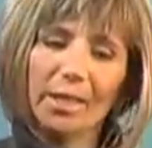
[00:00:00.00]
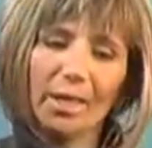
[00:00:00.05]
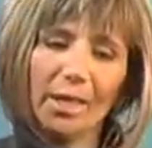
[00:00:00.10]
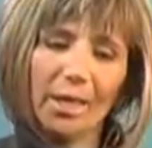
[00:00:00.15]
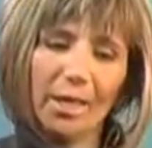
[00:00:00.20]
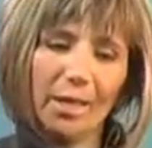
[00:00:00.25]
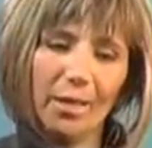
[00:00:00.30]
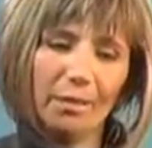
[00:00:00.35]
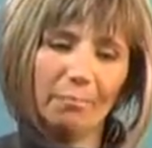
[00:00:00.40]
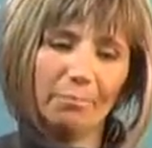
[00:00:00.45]

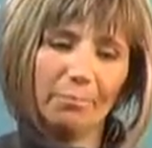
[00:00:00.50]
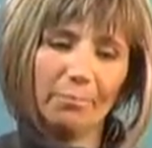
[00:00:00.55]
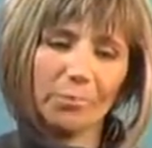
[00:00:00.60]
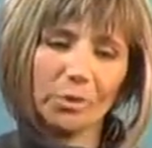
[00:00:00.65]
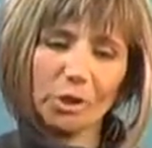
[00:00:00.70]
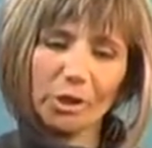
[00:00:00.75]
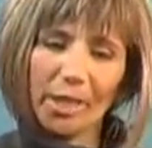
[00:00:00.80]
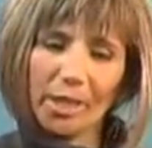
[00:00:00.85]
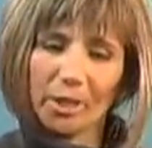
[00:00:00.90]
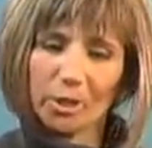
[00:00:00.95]
um,
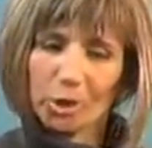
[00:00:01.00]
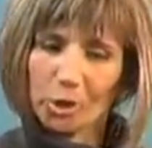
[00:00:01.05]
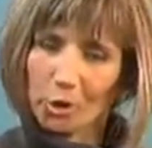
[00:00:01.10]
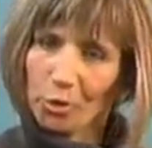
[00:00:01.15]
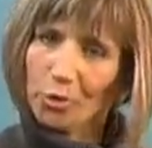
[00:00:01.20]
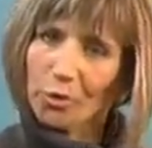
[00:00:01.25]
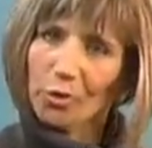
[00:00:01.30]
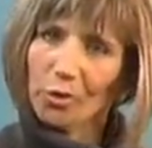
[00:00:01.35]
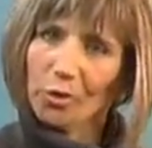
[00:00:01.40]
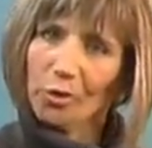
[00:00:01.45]
she had a
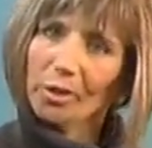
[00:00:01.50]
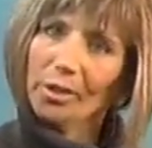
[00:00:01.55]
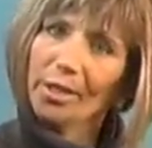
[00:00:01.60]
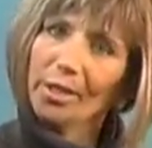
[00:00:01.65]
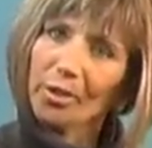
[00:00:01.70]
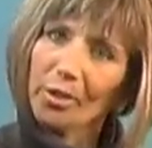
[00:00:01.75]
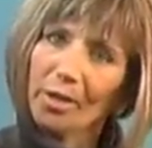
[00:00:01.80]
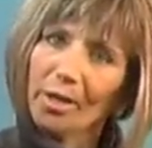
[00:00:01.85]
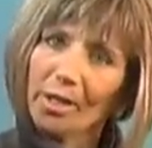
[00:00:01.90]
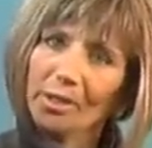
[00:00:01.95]
journal
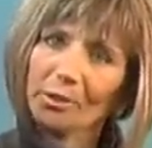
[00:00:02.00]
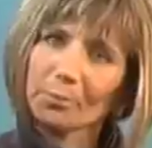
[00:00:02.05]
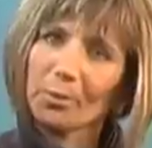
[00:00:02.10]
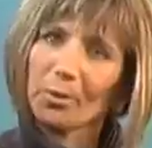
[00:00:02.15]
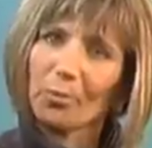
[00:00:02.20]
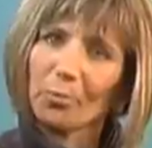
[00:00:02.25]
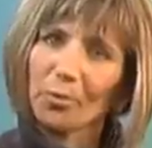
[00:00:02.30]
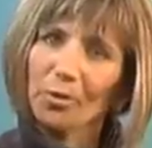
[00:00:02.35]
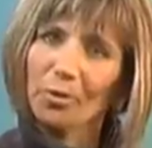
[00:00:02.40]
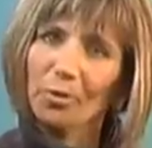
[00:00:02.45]
in her
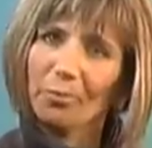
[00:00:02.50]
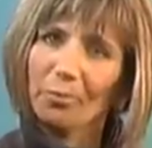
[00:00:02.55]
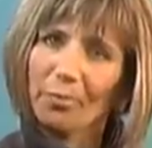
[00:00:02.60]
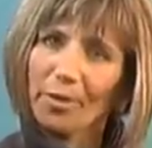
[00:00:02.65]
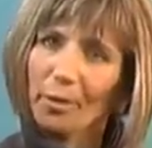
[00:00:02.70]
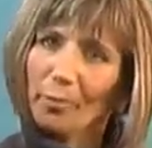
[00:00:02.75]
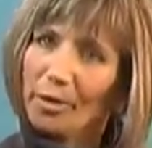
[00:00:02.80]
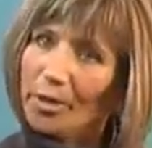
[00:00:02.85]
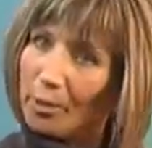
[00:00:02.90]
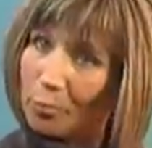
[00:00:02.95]
hospital room
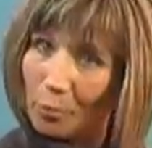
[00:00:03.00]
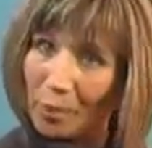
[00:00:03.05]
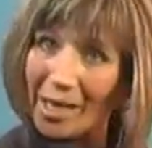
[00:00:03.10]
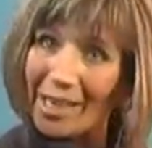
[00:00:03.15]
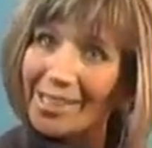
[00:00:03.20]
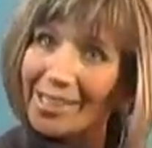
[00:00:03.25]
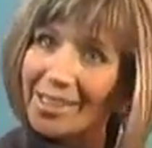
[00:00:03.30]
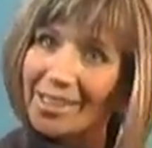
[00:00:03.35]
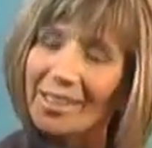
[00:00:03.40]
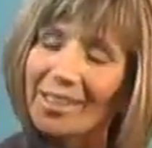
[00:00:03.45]
that we could
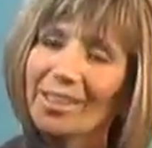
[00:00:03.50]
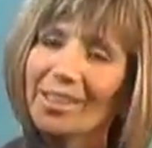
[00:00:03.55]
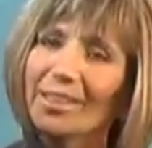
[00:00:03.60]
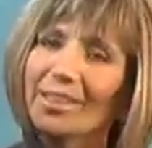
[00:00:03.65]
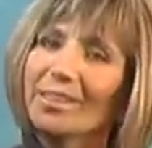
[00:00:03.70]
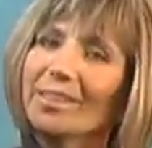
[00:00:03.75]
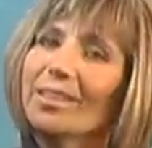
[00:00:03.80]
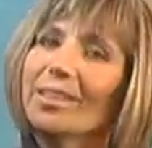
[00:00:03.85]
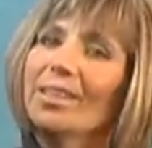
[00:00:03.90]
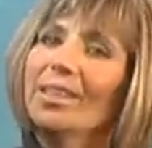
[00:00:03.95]
write
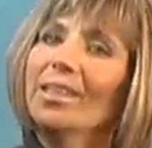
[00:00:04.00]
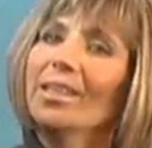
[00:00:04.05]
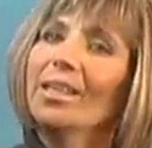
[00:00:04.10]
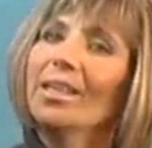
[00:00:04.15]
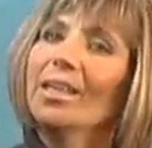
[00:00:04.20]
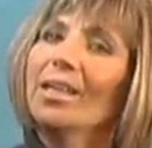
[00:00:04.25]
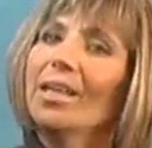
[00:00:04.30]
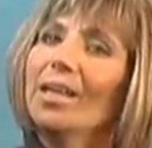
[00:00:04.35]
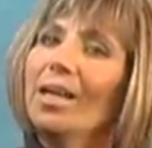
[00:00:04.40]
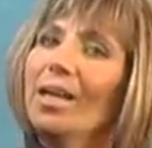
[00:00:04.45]
in,
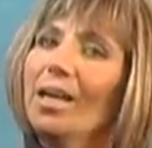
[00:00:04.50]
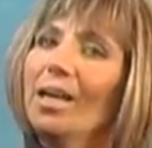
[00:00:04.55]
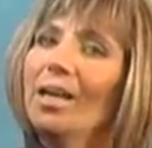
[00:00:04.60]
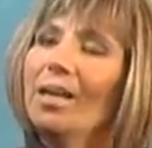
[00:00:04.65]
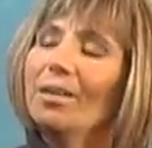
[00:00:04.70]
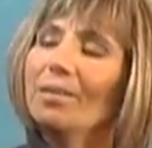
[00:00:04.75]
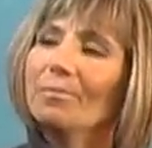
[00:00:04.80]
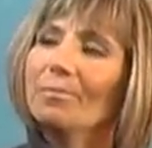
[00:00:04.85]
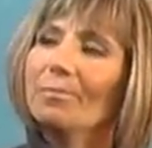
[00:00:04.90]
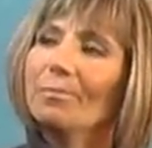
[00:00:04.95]

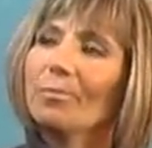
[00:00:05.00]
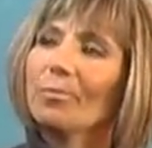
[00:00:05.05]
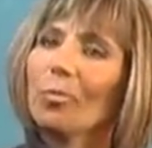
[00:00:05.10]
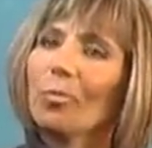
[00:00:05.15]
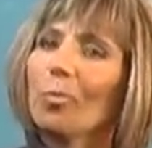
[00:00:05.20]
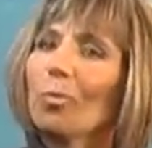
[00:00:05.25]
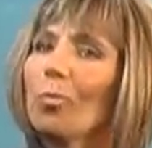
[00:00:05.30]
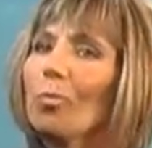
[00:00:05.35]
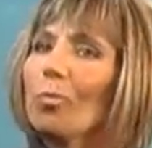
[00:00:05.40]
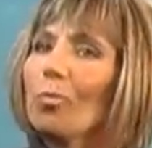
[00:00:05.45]
um,
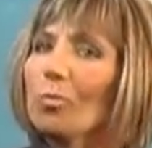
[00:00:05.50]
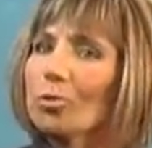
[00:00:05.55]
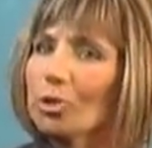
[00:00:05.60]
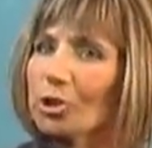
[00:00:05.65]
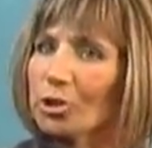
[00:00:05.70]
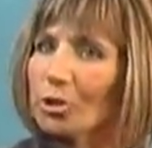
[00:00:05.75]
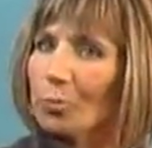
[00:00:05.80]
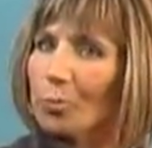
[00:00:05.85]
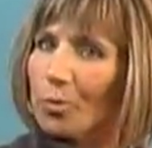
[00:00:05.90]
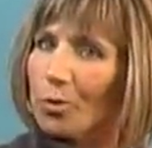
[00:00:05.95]

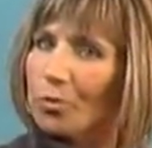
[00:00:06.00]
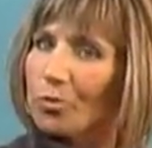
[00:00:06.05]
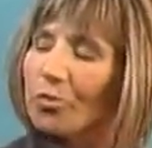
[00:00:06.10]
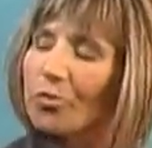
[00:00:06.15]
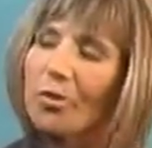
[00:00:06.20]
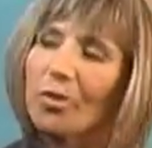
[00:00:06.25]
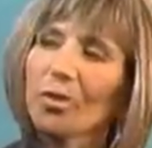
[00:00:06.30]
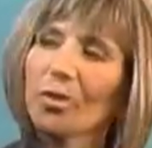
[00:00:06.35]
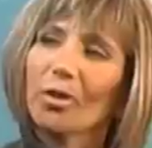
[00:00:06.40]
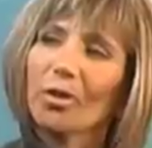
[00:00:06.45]
just words
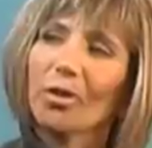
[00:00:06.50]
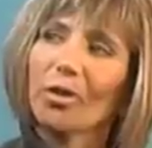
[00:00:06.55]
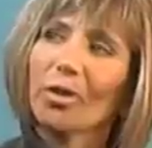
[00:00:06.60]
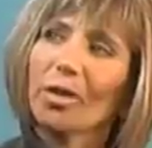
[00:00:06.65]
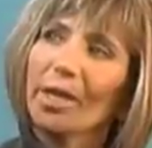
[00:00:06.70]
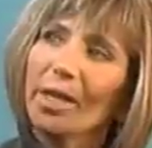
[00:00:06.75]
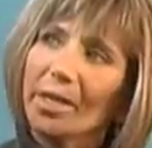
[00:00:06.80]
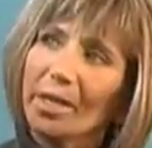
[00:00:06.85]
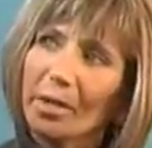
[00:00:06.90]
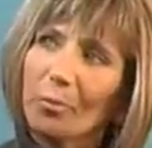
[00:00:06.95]
to her.
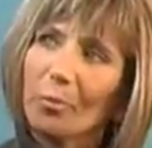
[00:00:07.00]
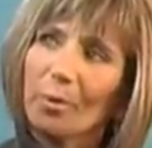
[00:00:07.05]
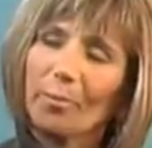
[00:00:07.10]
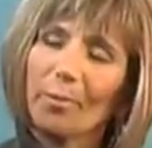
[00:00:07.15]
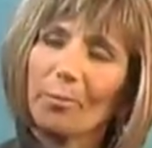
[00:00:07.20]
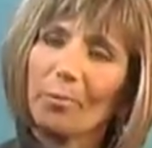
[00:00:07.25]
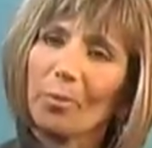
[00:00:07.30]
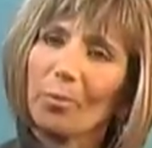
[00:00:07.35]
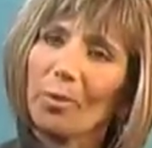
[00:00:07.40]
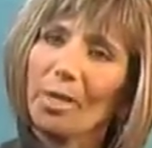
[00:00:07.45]
And I
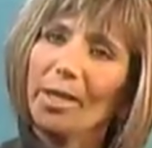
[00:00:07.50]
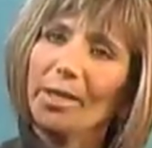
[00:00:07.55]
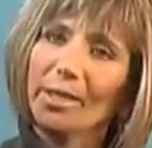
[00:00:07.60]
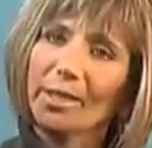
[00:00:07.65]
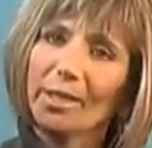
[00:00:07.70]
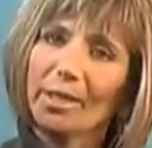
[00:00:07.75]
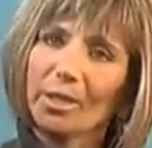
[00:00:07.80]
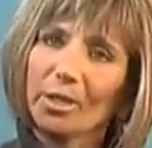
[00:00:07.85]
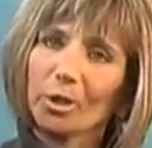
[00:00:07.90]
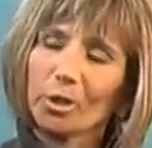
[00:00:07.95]
remember
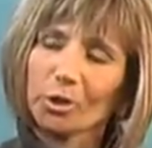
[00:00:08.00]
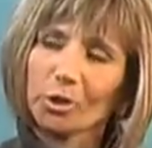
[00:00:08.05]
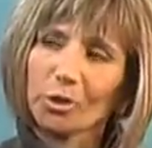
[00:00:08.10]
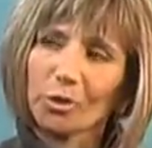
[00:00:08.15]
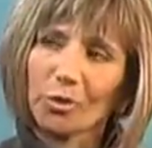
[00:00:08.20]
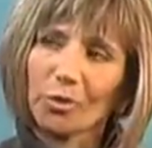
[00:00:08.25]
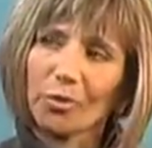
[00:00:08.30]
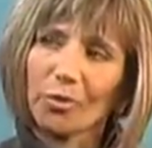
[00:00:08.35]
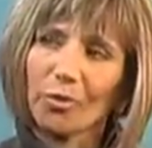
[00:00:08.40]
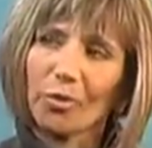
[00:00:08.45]
writing in her
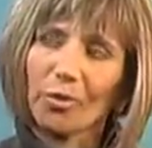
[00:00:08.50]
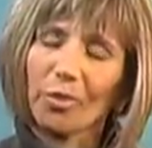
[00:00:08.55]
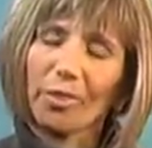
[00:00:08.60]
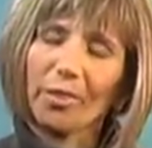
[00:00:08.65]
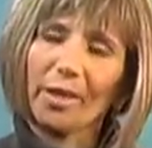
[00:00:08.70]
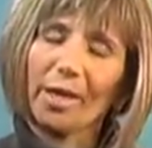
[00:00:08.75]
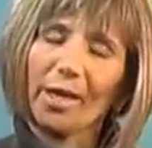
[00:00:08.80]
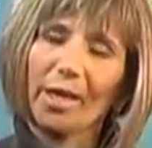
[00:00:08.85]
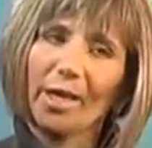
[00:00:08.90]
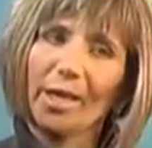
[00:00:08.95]
journal
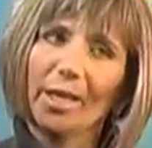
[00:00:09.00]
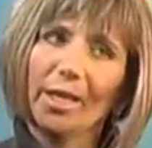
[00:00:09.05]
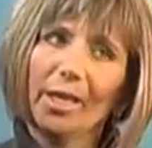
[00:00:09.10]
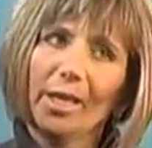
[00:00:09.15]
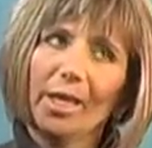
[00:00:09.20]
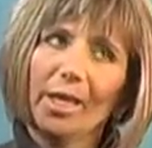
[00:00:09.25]
that